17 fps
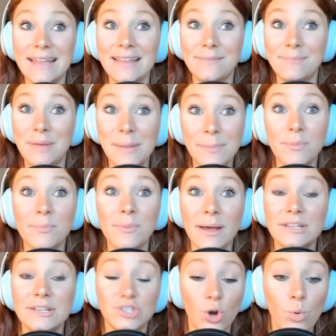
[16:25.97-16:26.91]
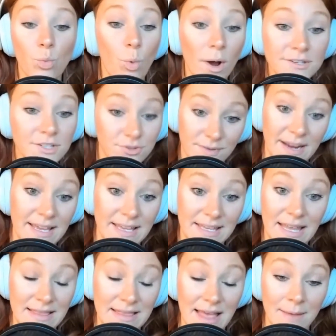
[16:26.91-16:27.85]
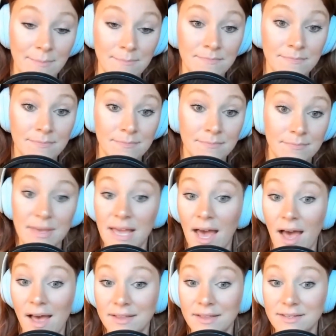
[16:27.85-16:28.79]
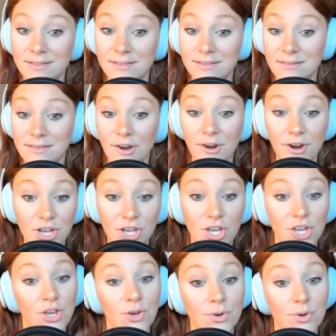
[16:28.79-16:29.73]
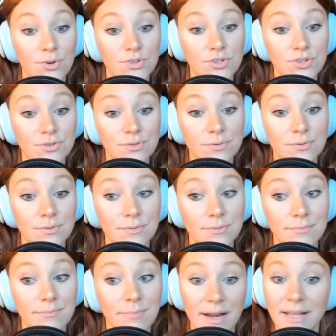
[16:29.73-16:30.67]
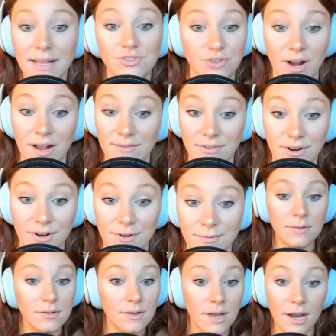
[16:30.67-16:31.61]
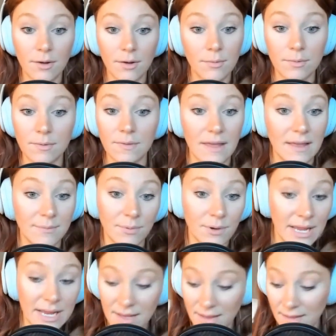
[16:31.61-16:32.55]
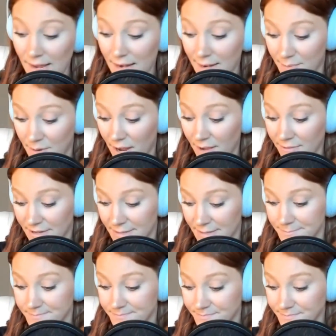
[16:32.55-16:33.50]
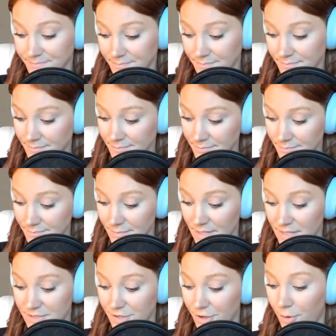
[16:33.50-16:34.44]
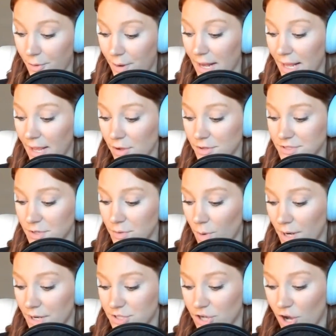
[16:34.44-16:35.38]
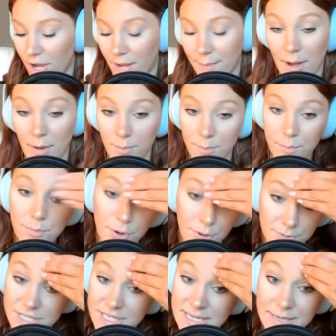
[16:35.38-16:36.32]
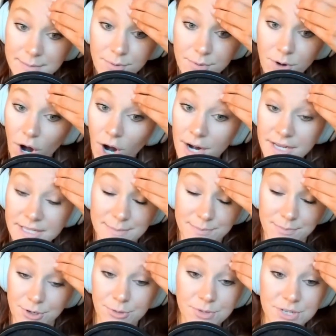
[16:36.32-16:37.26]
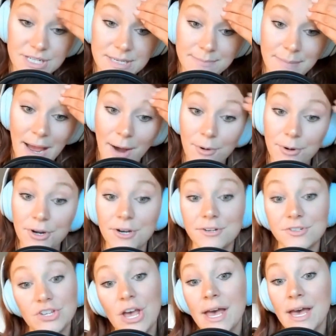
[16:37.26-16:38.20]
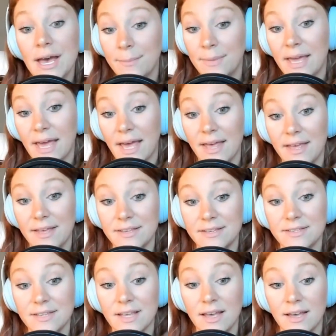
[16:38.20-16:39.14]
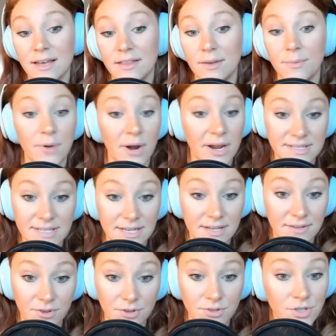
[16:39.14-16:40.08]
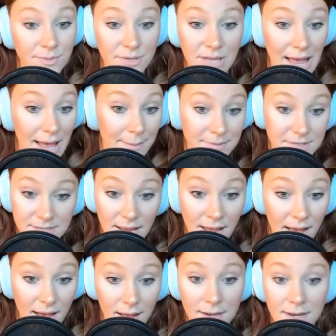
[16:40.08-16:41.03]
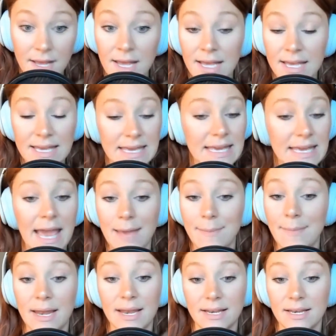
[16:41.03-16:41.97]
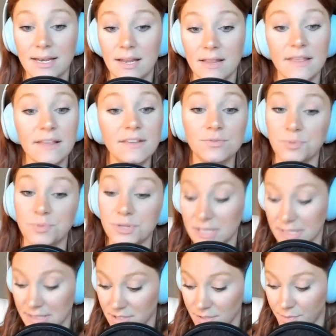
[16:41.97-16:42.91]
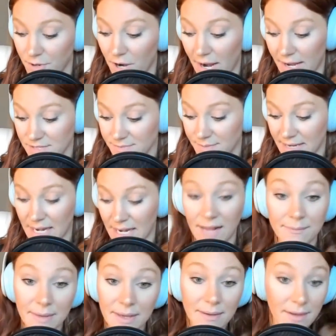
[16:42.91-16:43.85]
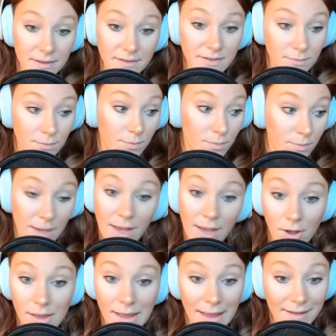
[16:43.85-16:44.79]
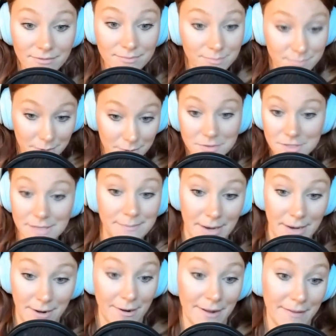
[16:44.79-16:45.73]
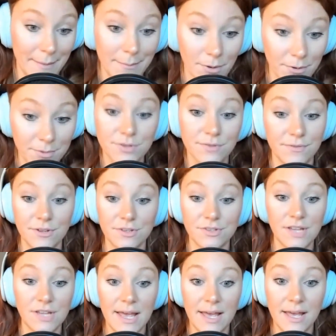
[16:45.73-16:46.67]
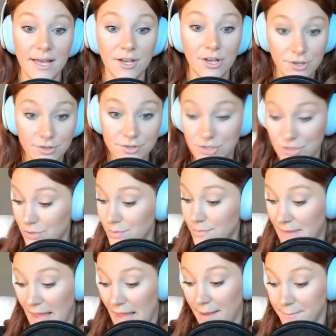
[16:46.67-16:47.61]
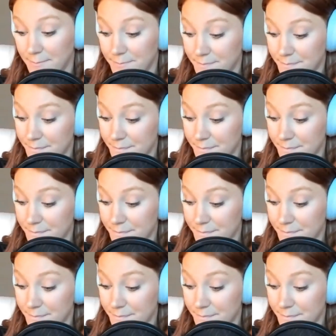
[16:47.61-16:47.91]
People probably don't want to regulate them because they're a huge money driver. They bring in a lot of profit. So, and I also want to talk about protein products and protein powders because the president of Consumer Labs, Todd, he came in and this really surprised me. And because we all have protein powder, I think most of us consume that.